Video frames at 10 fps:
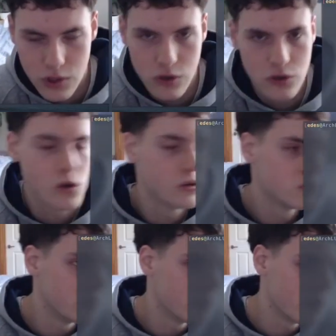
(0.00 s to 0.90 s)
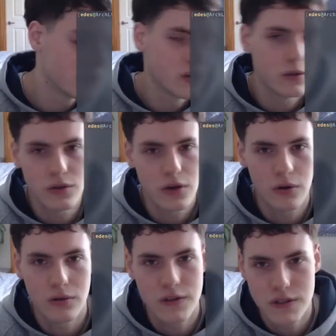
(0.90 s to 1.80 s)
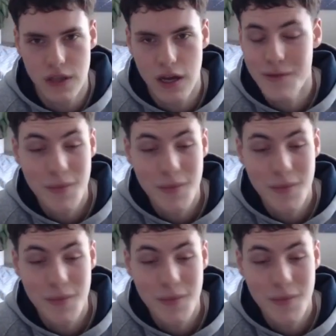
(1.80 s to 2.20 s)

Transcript: you know, you go to the browser, you go this and that.